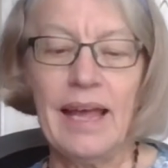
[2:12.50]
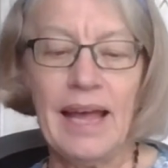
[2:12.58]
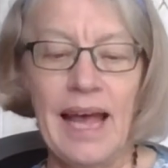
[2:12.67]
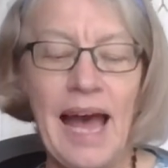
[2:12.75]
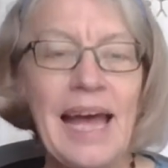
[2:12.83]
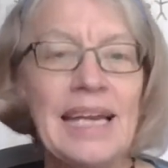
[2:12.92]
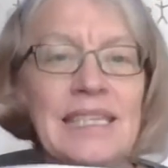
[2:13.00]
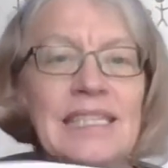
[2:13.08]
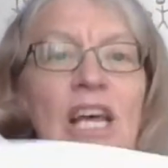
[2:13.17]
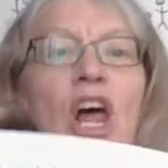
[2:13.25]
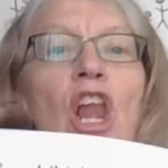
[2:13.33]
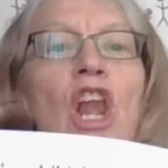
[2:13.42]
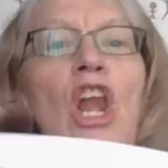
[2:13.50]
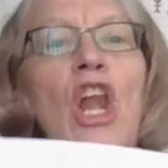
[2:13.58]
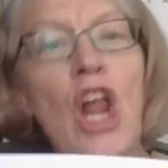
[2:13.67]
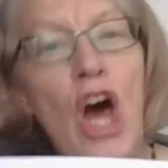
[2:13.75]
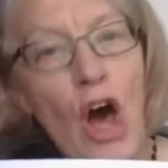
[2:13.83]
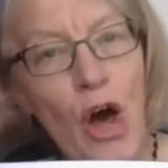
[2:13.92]
And
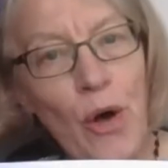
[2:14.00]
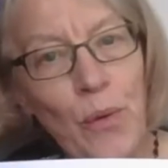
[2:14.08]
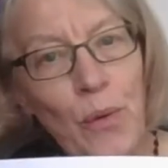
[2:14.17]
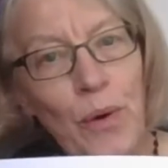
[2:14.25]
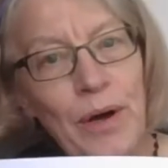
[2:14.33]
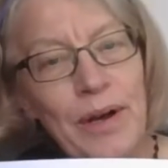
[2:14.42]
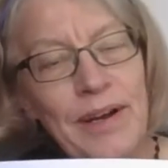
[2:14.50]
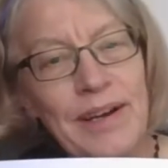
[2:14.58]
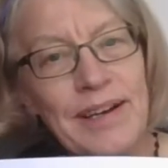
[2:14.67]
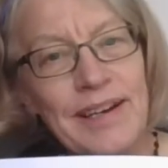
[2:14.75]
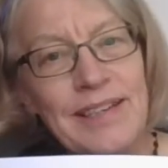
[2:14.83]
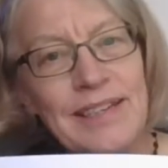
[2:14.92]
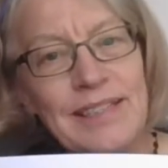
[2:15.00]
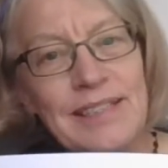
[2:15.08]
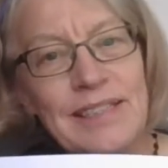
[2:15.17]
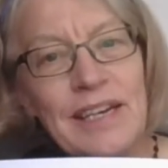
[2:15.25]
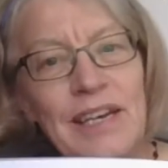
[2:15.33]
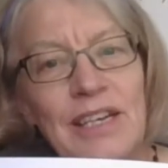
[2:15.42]
low.
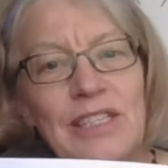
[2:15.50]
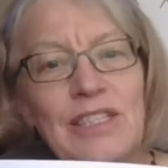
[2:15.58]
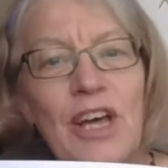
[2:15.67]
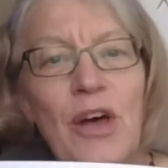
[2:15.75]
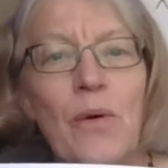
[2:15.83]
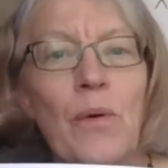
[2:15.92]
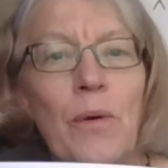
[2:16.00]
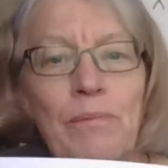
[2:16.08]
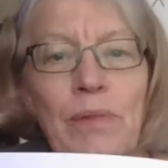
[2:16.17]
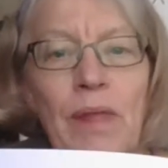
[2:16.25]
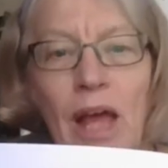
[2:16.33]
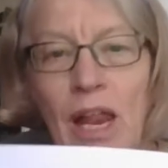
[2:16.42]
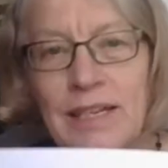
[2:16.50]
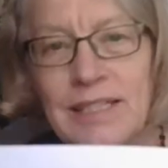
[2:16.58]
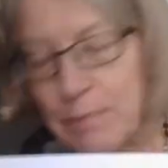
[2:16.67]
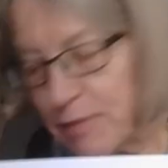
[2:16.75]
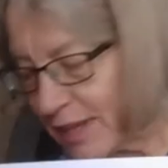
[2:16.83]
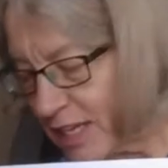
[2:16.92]
So
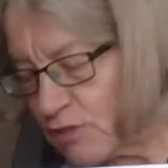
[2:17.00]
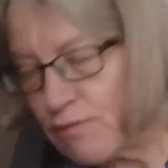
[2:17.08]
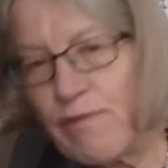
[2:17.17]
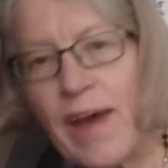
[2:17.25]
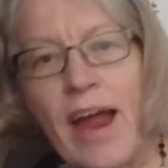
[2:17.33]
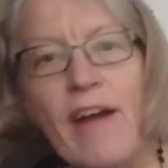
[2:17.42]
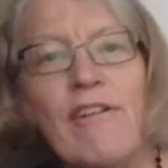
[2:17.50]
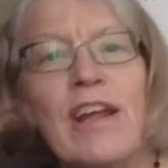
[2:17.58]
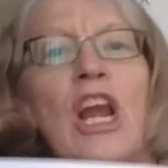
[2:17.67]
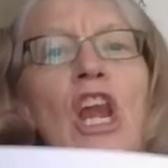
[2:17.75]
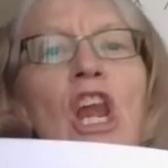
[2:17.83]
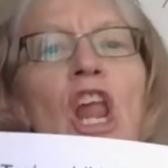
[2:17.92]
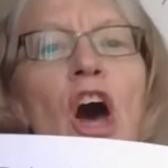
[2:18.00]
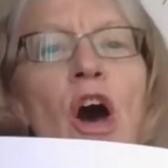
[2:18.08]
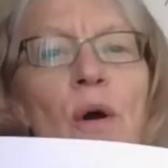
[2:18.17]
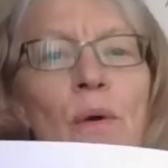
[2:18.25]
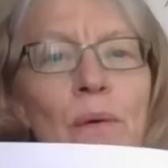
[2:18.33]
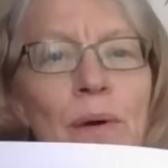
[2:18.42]
something is very
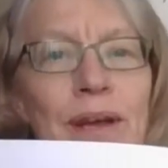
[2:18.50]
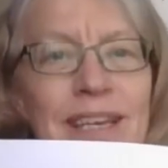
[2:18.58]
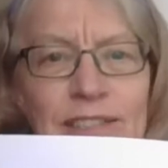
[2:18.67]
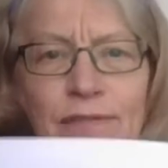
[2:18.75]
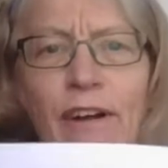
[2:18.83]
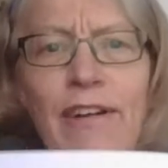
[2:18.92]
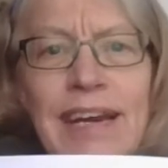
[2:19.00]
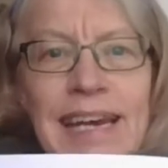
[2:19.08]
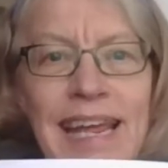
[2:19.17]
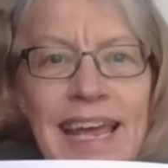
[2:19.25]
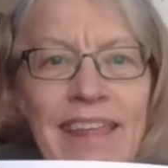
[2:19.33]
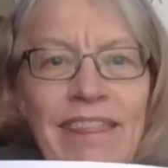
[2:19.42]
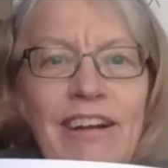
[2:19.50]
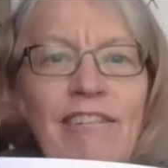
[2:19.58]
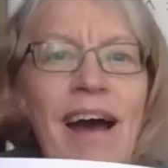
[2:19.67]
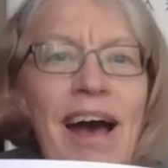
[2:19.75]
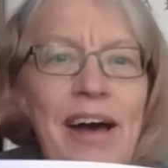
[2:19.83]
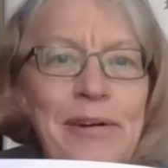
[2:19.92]
low. It's very near the
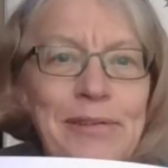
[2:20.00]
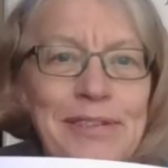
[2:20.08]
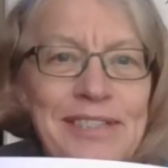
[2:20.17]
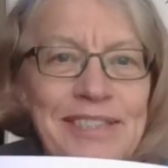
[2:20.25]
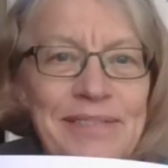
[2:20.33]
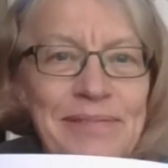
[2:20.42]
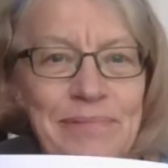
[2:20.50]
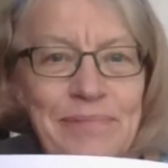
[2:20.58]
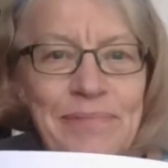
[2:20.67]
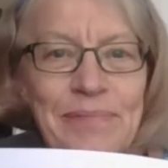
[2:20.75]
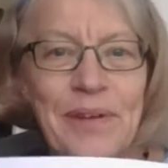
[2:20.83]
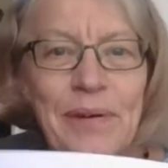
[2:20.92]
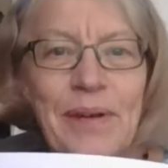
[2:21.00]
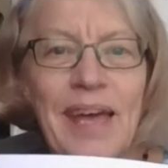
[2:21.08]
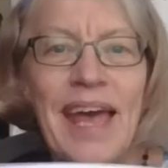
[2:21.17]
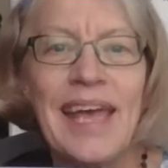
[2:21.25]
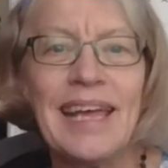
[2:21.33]
ground. Okay?